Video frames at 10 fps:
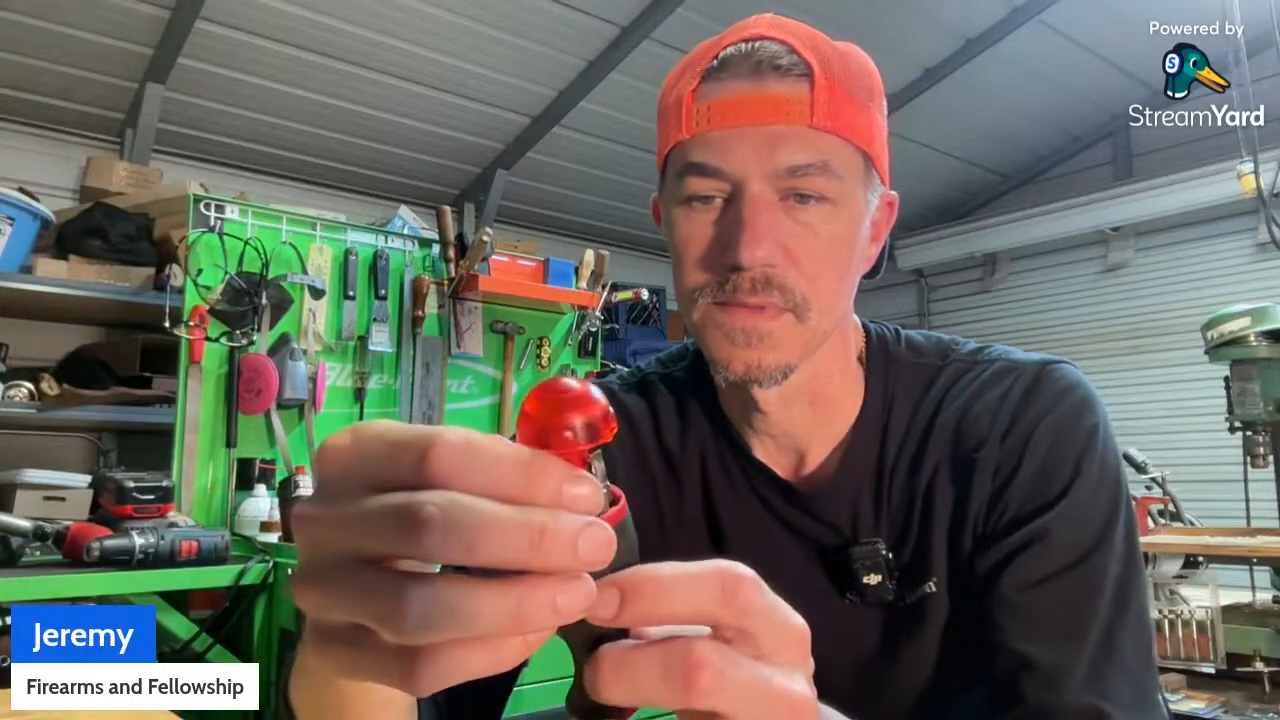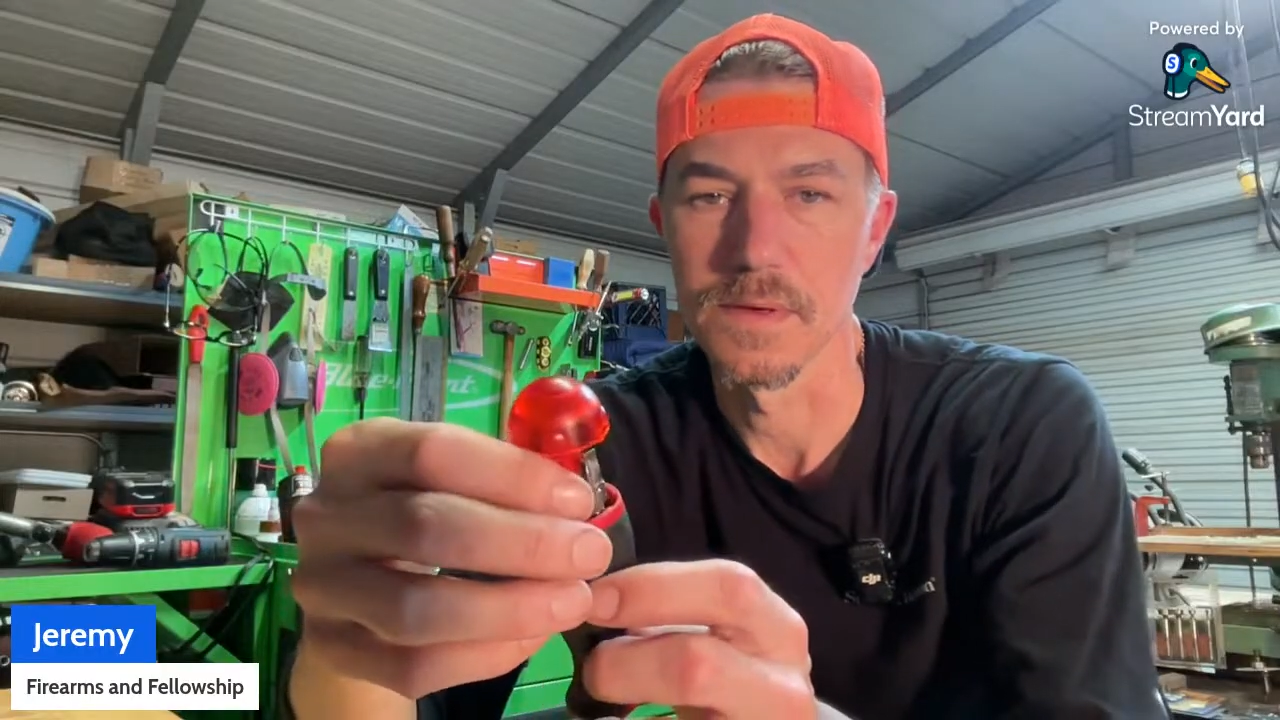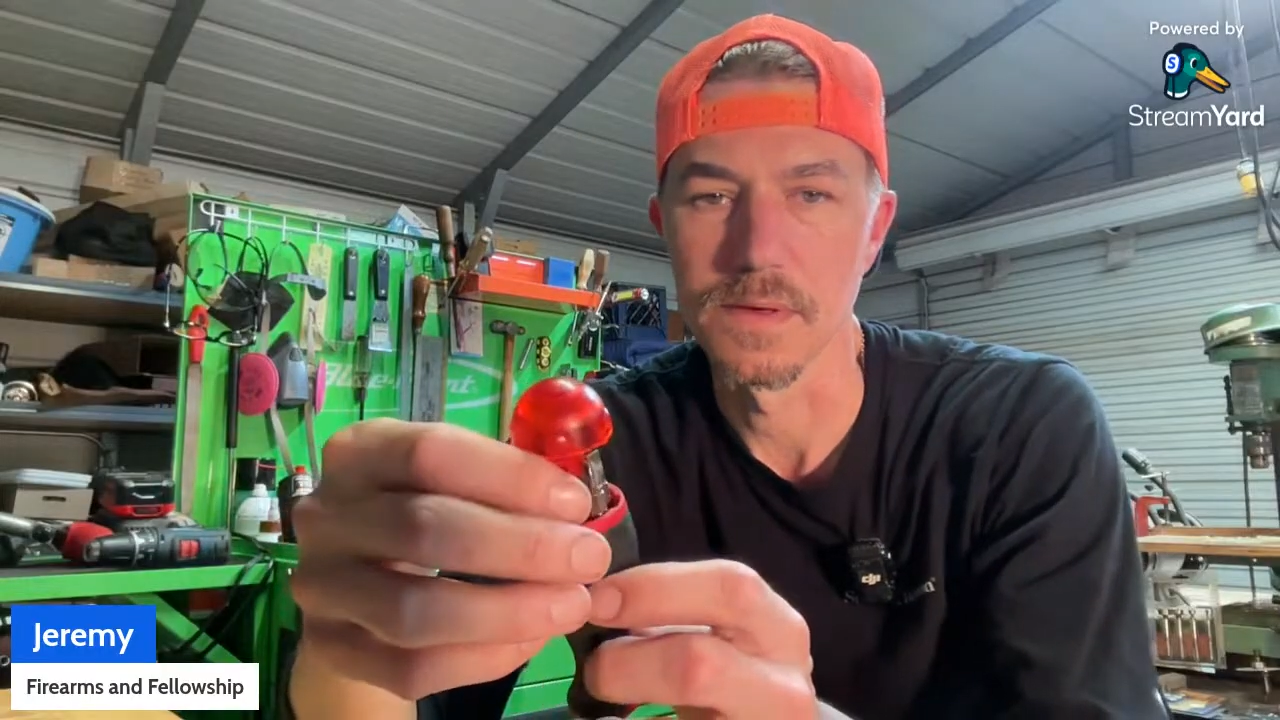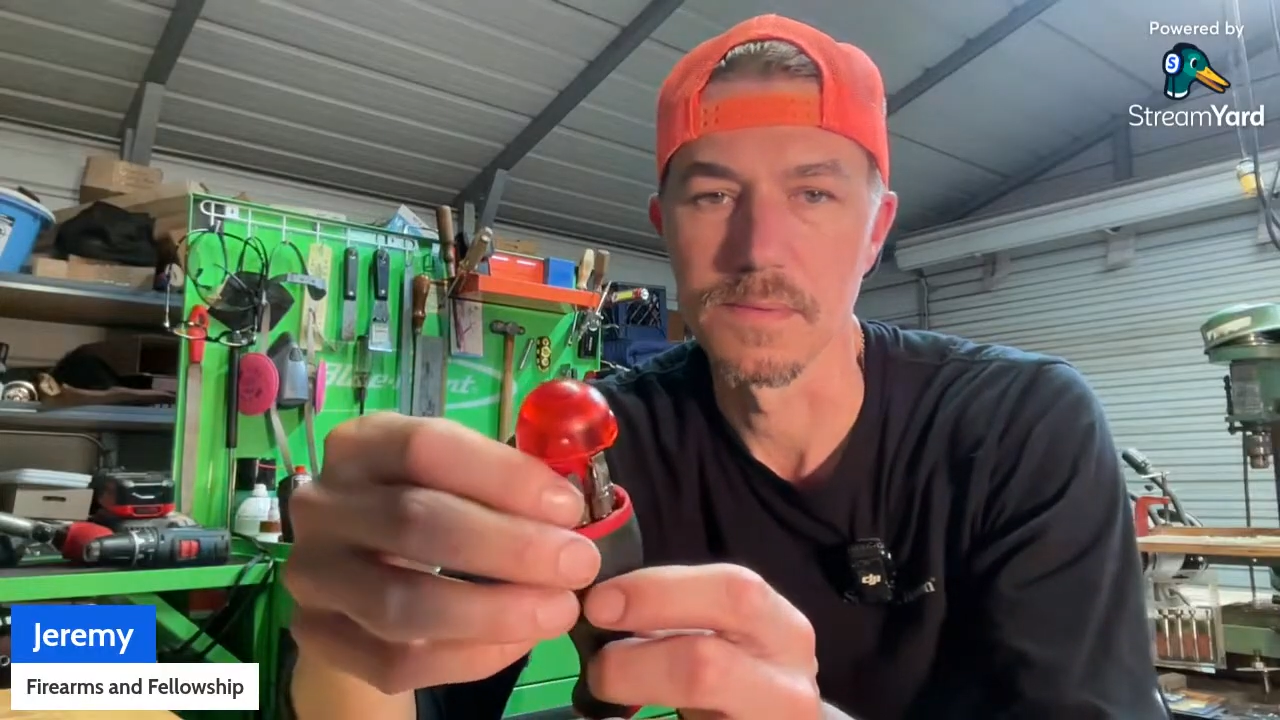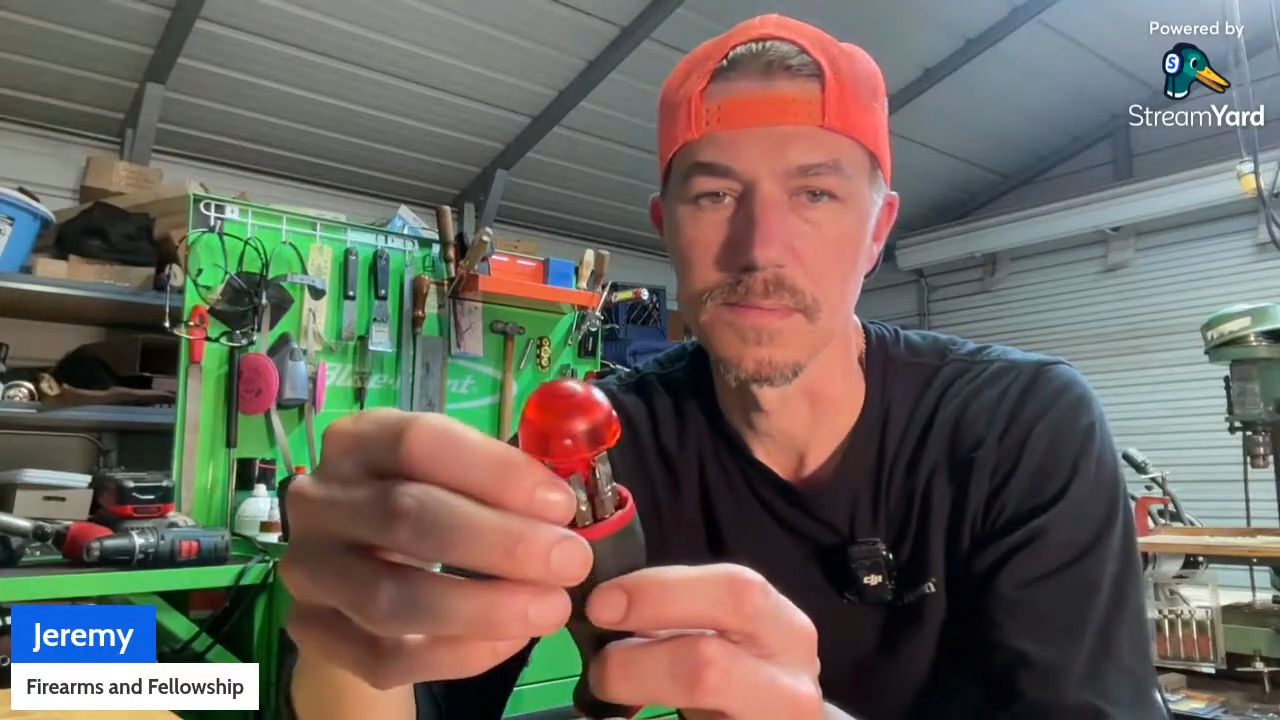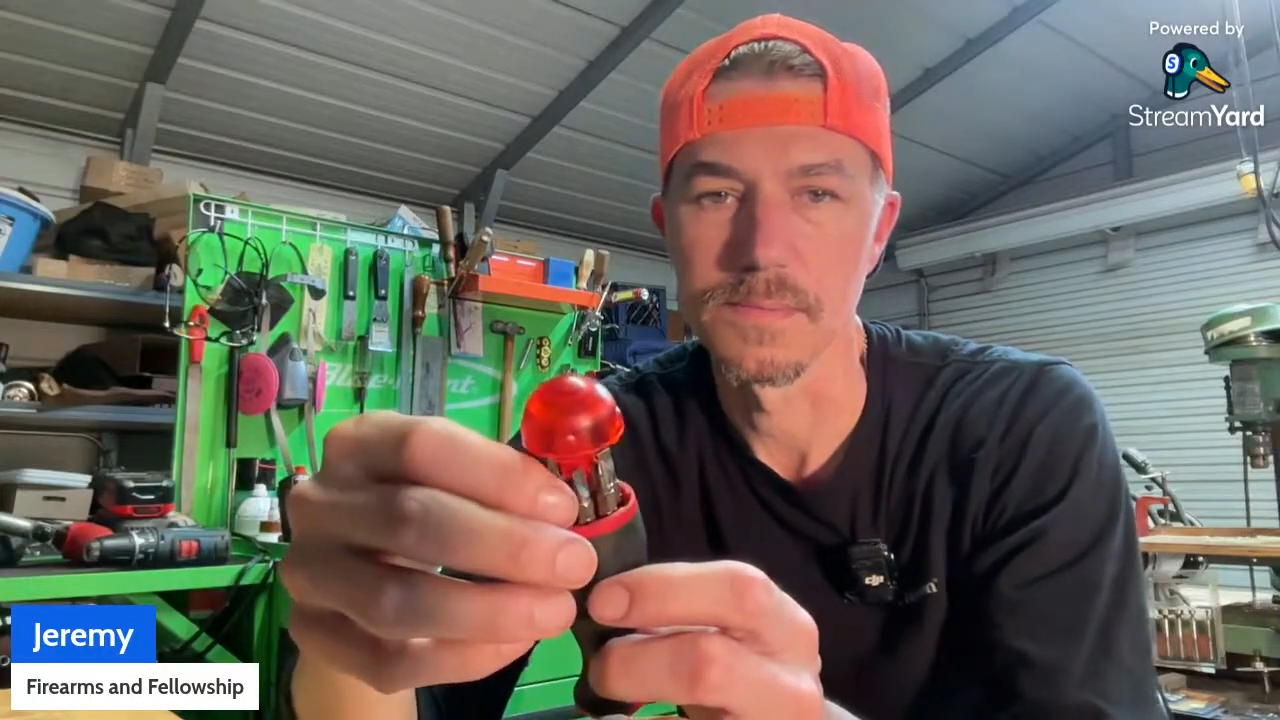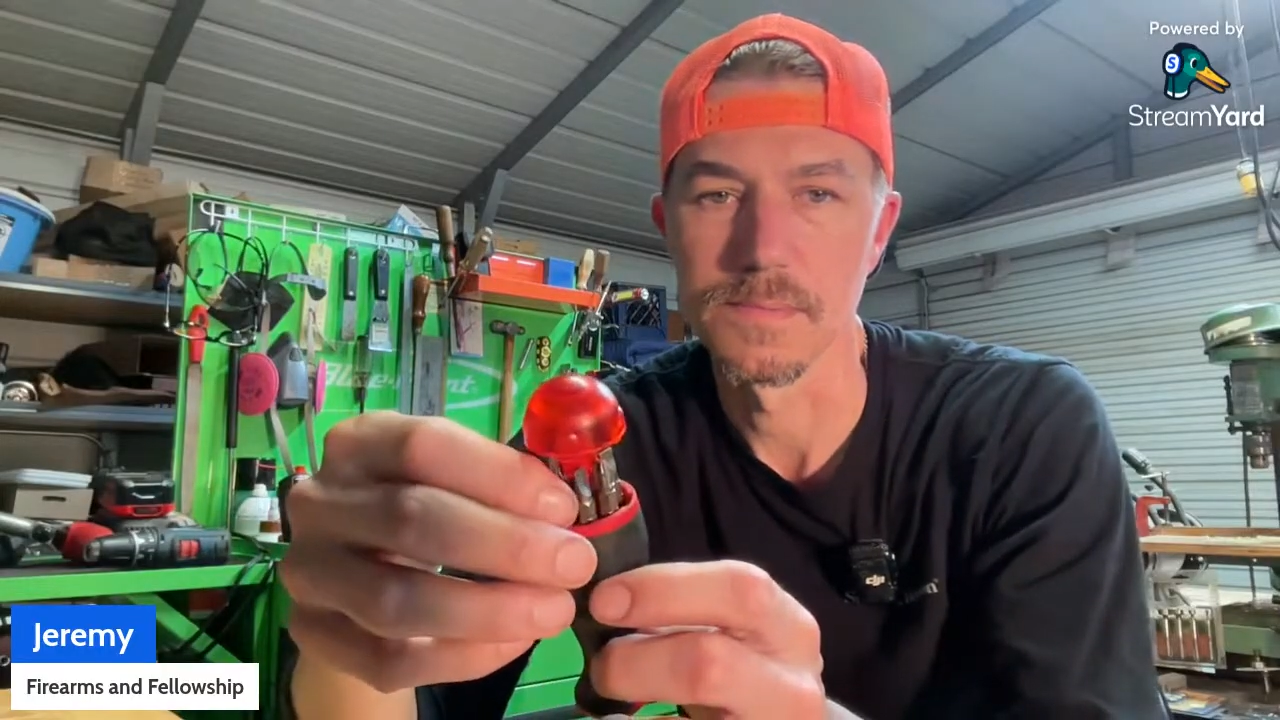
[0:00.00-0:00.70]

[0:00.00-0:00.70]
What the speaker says: Um,